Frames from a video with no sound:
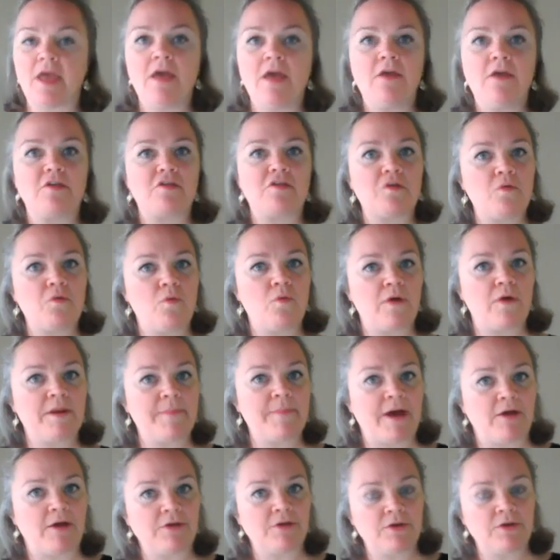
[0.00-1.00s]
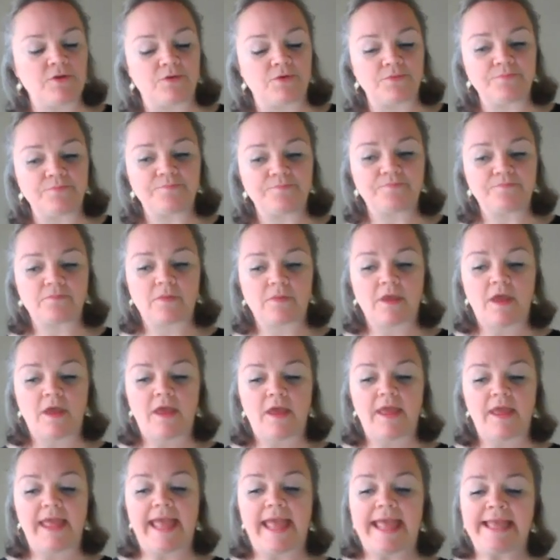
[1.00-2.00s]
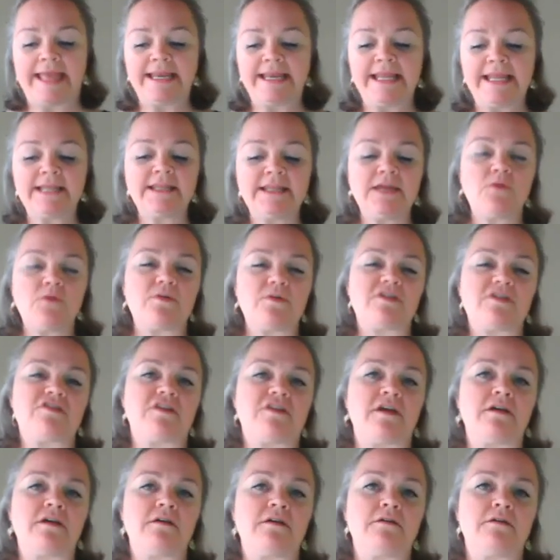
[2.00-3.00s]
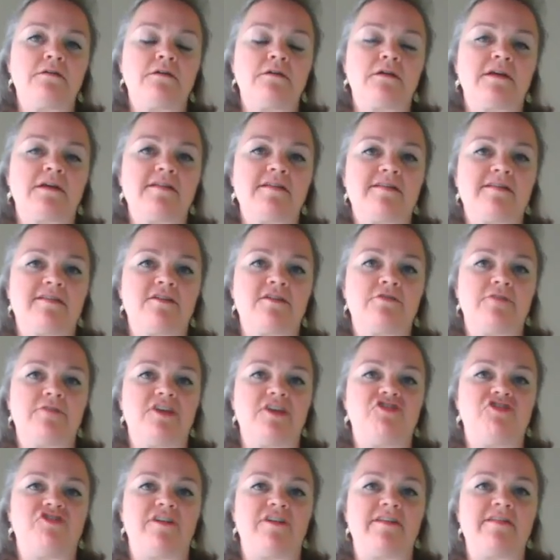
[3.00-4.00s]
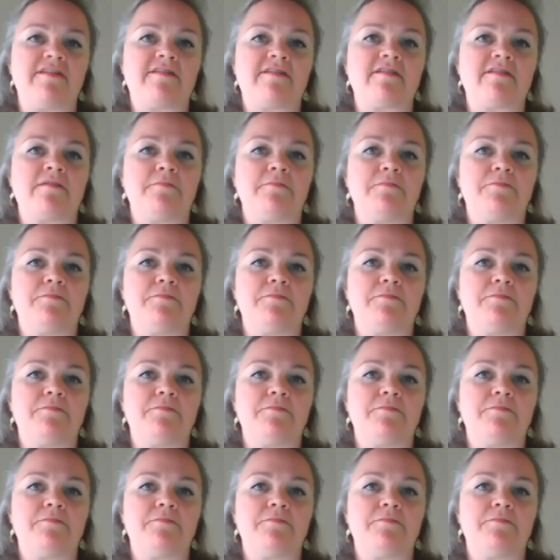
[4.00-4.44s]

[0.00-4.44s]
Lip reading: So what about you? Any linguistic considerations,